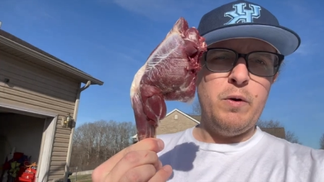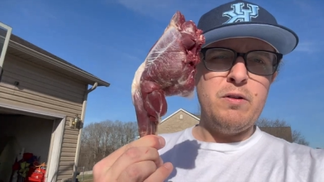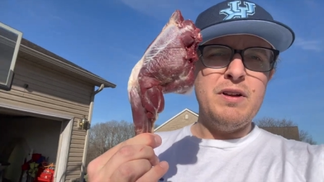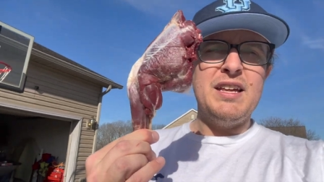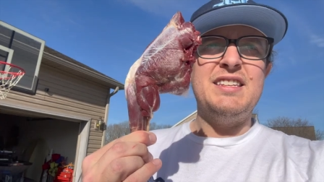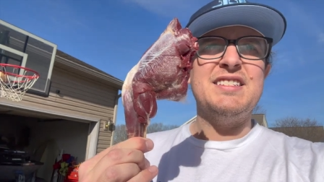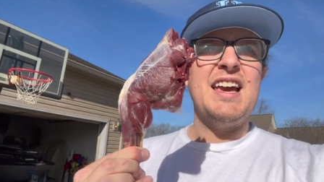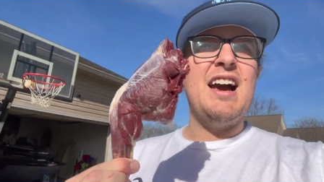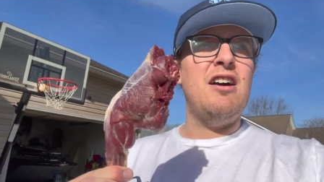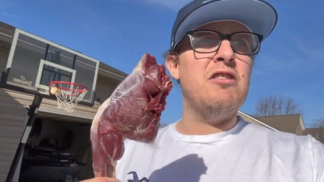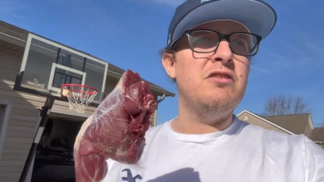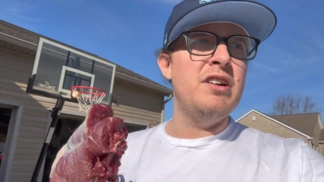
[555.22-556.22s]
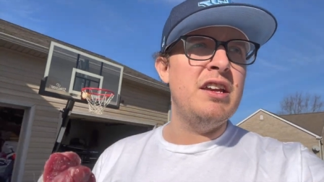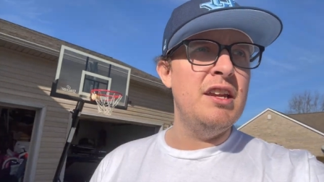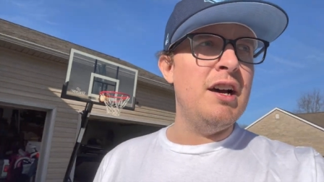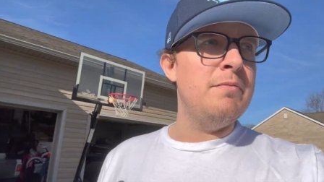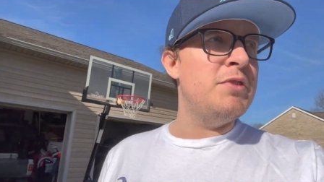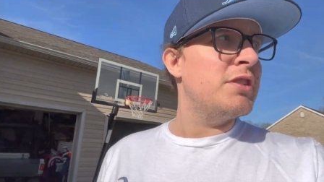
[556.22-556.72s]
going to get this guy all cleaned
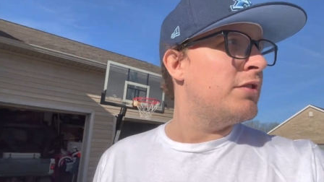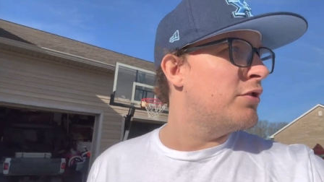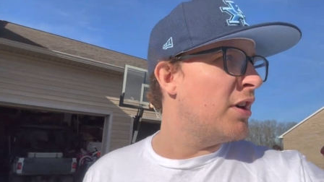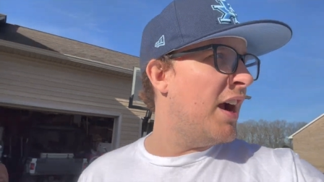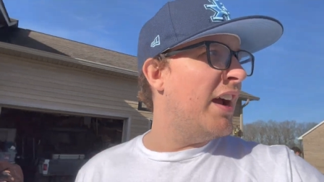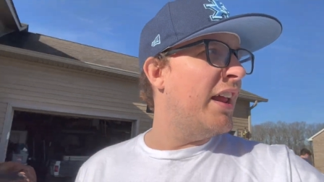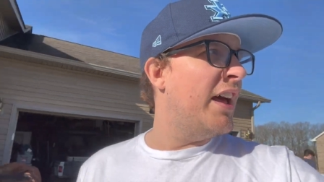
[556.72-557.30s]
up just to try it